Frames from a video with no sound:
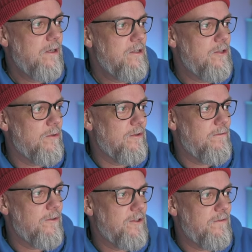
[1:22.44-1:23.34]
So on the
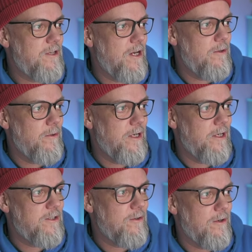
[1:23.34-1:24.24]
1st of January, I
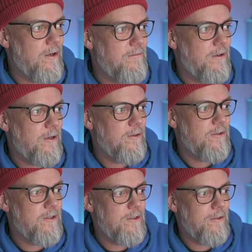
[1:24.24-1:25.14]
started off at
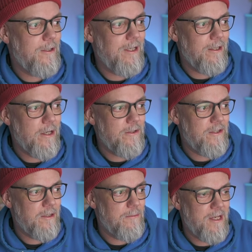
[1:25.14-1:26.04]
102 kilos
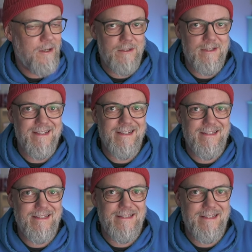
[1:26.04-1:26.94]
and I'm down to
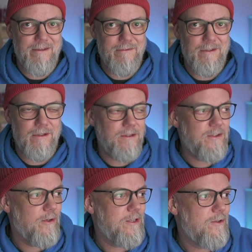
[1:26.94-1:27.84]
97.
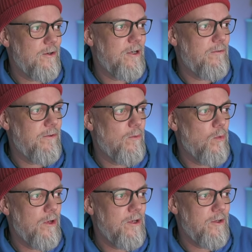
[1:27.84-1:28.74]
Sorry, I started off at
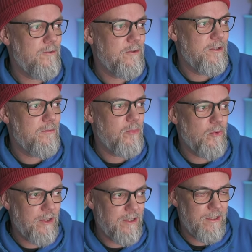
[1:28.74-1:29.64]

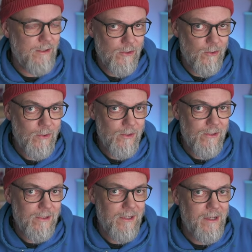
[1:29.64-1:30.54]
100.2
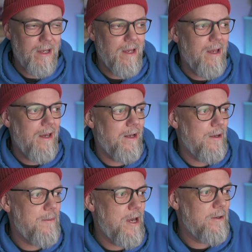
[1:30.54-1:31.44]
and
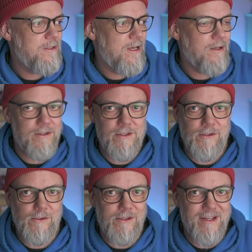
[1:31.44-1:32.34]
I'm now down
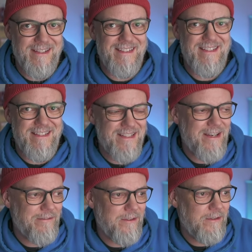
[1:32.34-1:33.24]
to
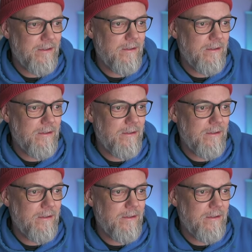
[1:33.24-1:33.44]
97,